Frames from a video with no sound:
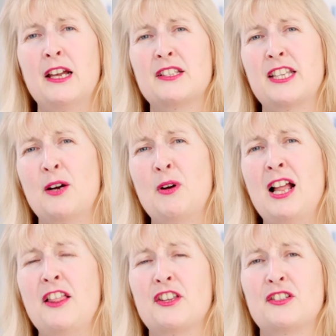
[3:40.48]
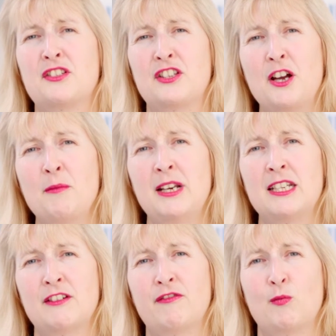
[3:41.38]
So there's so many
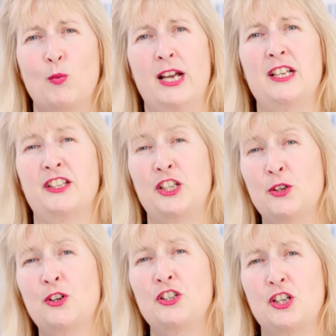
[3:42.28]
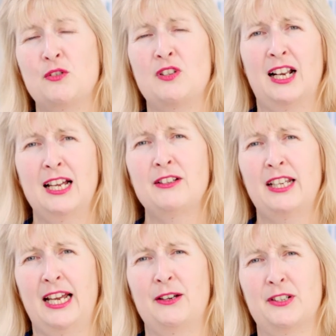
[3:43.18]
different ways that you can use cloud
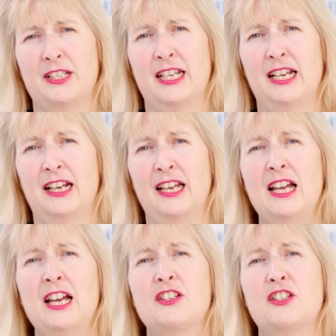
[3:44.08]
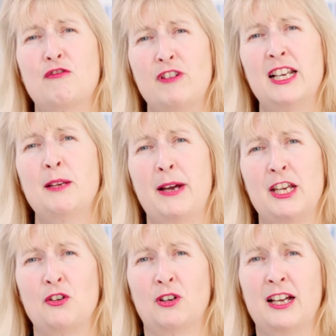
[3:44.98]
accounting to really
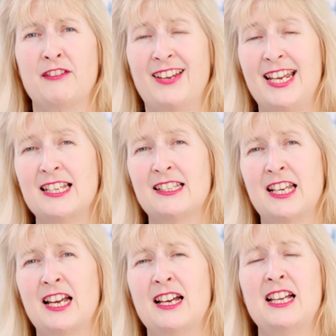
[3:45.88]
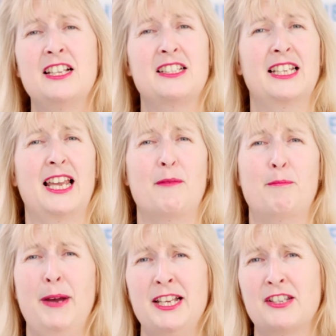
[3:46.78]
make your life easier, to
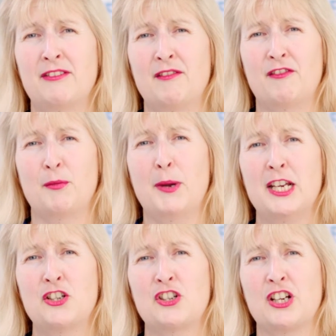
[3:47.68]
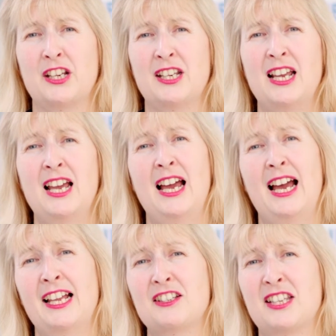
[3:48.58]
get better information,
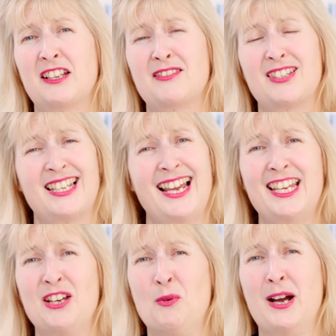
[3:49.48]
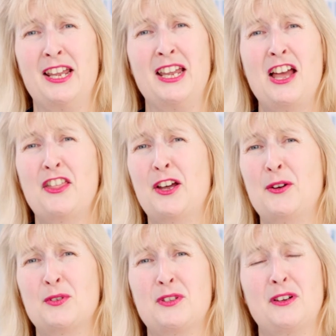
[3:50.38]
and to take away
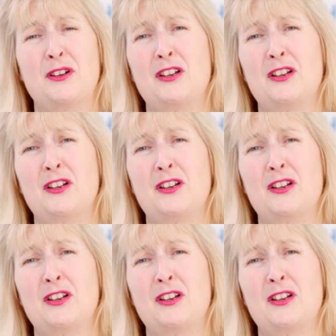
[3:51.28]
those